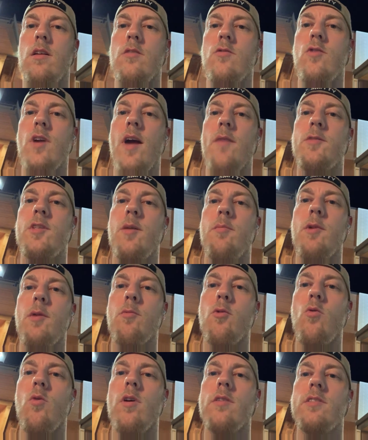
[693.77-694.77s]
Draft tip
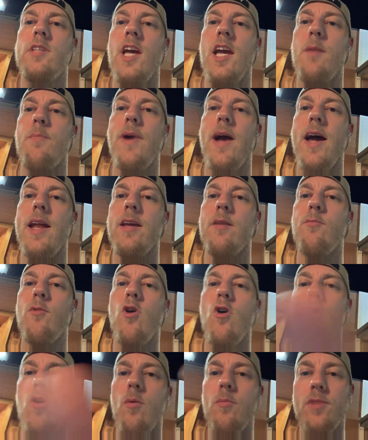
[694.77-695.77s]
number one, take Patty
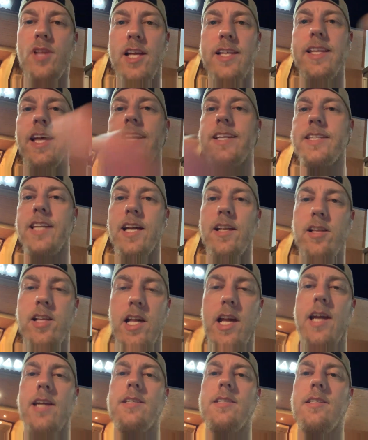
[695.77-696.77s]
Mahomes. I like that,
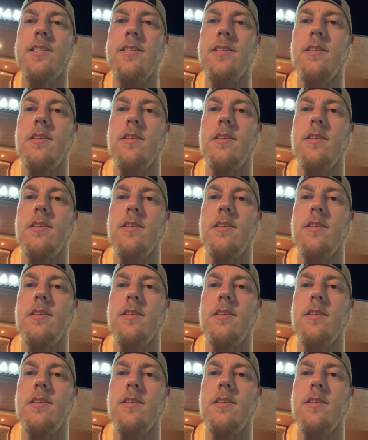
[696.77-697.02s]
Sand.